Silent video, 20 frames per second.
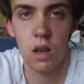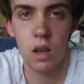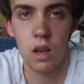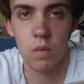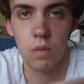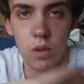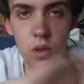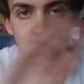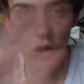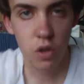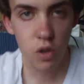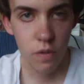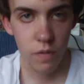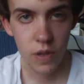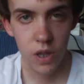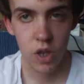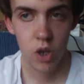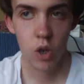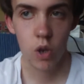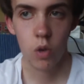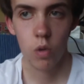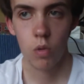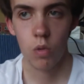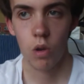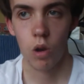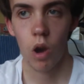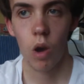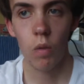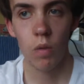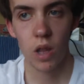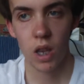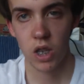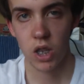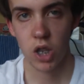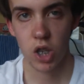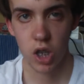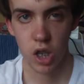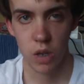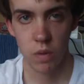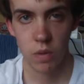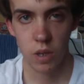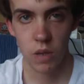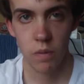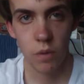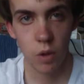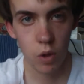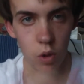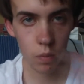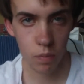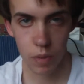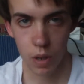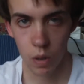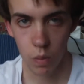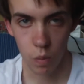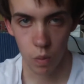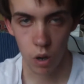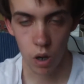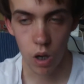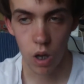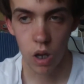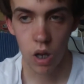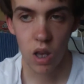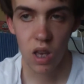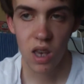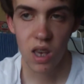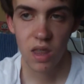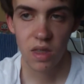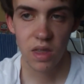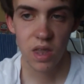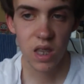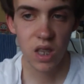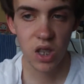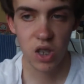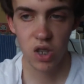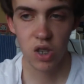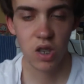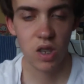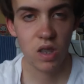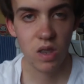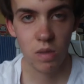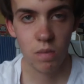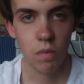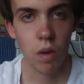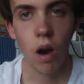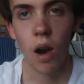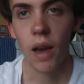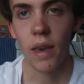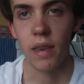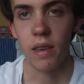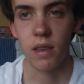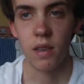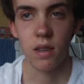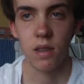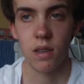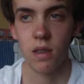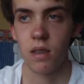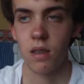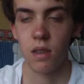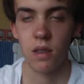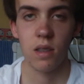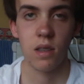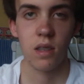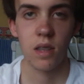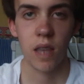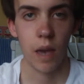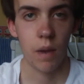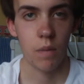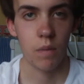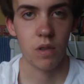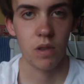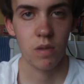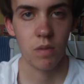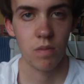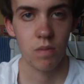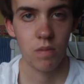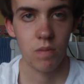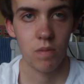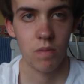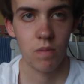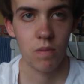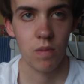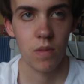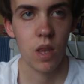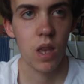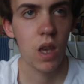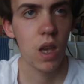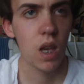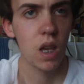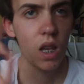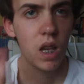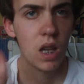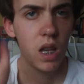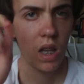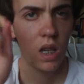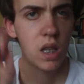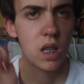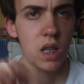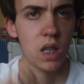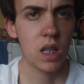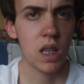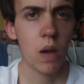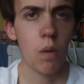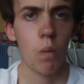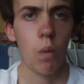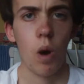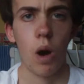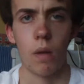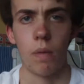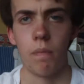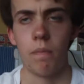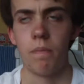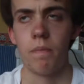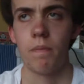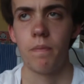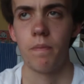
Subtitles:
I'm gonna do a video on relationships, even though I've not been in one. This is just my steps. Step one.